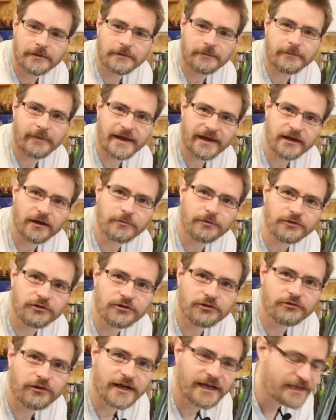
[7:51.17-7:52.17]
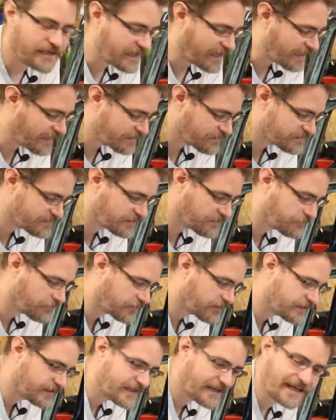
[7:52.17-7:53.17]
back up on the crane and see if I
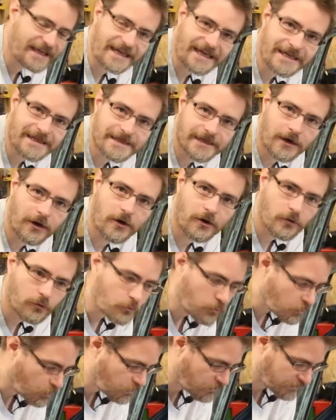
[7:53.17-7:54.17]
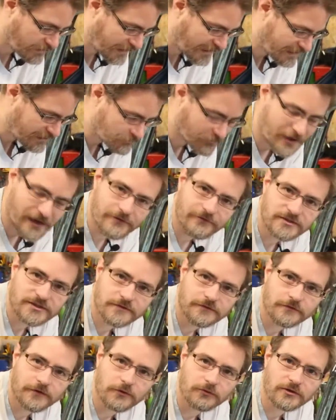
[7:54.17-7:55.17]
can get it in the hole without having to
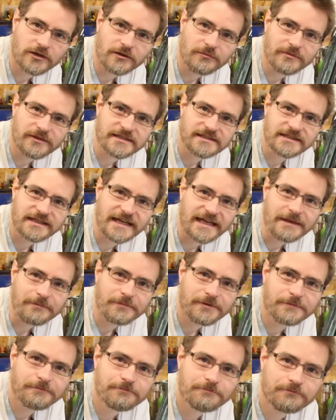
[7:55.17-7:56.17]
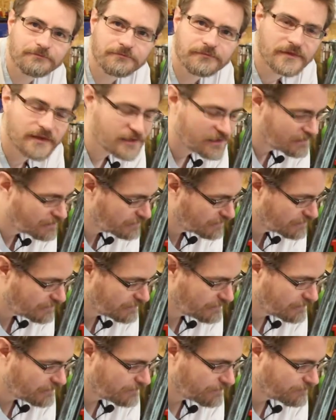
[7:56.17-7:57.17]
fold up this lip,
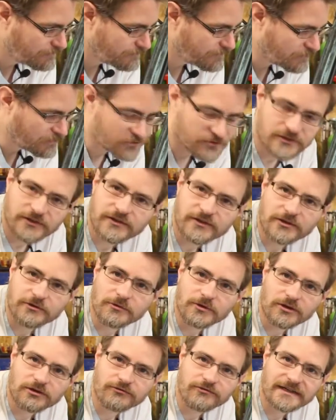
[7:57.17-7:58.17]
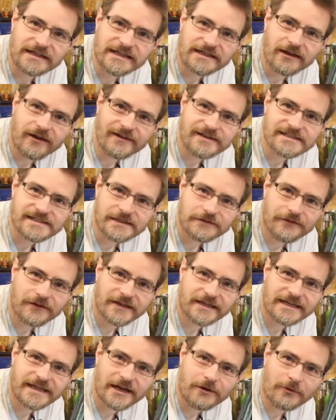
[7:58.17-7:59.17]
because I think it will look really nice if I
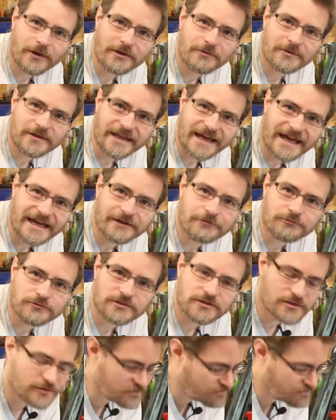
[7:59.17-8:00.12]
can get away without